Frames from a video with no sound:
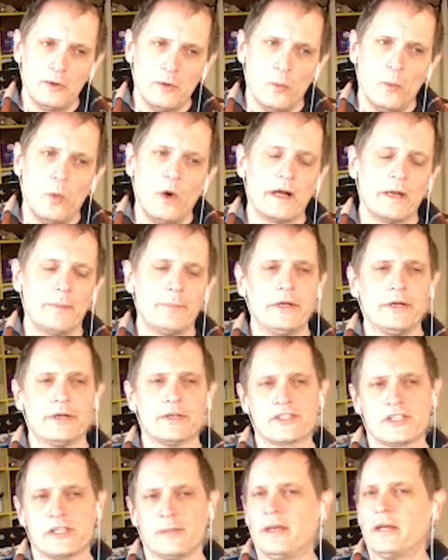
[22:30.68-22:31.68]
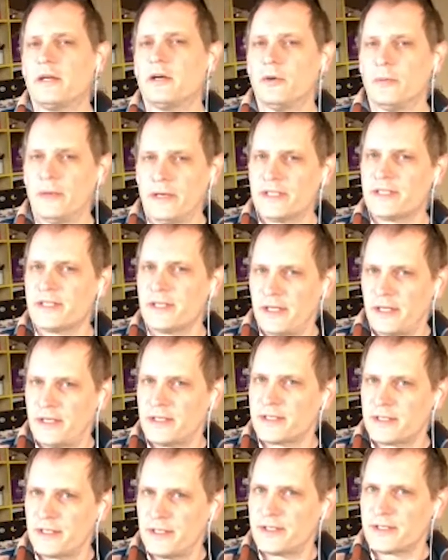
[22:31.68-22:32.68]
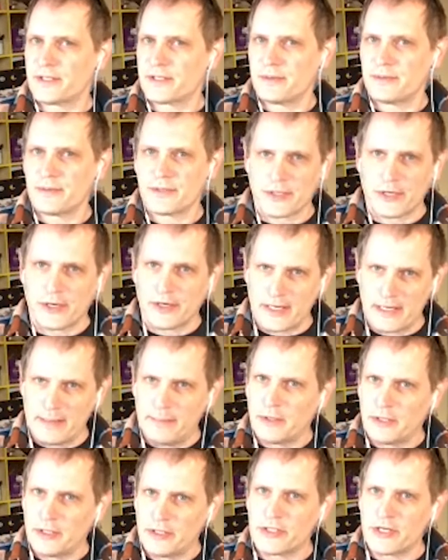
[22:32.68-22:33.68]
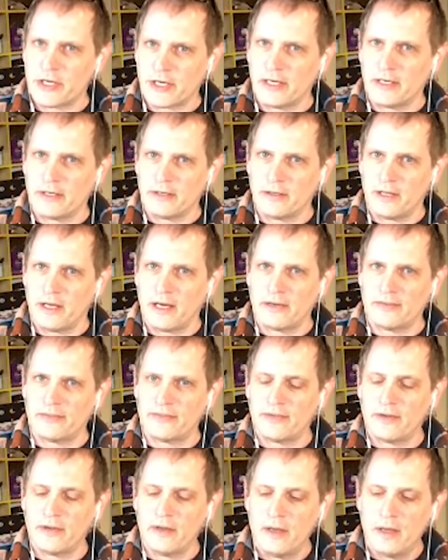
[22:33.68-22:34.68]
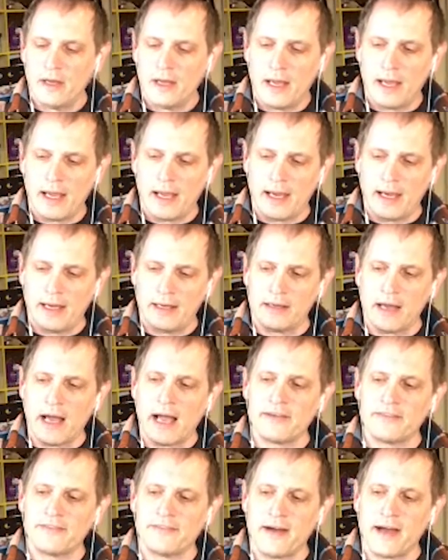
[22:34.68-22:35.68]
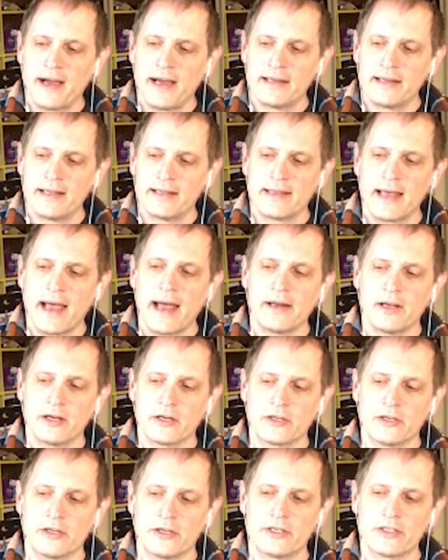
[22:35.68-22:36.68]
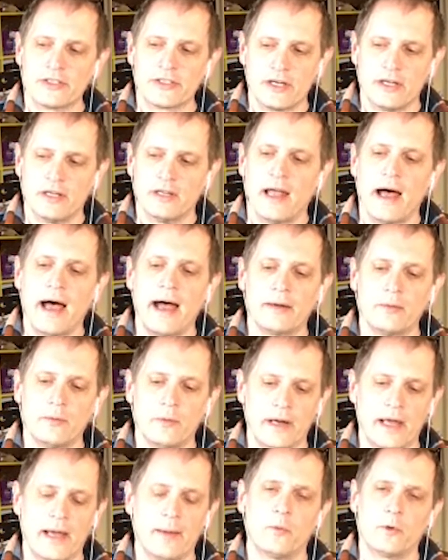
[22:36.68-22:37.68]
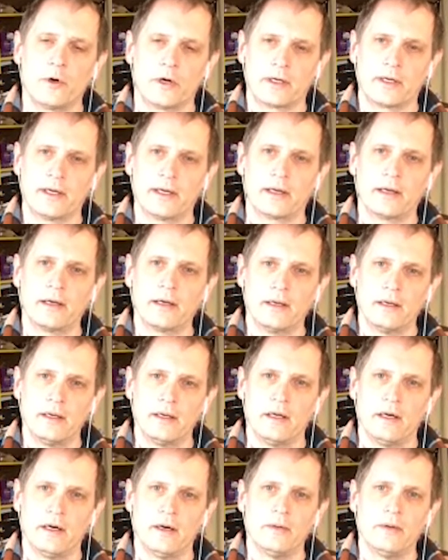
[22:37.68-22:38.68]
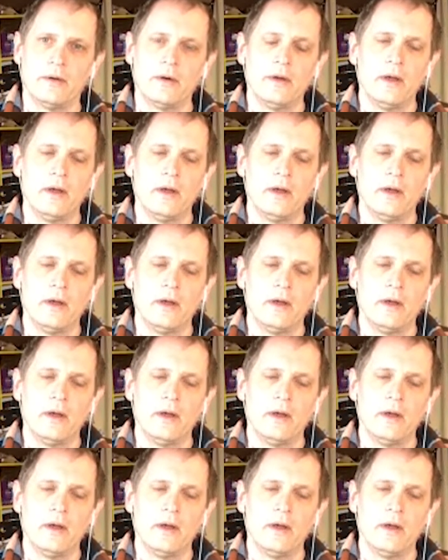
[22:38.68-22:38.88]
What appears to be coincidences start emerging in your life. And I find that that occurs a lot when I'm working, you know,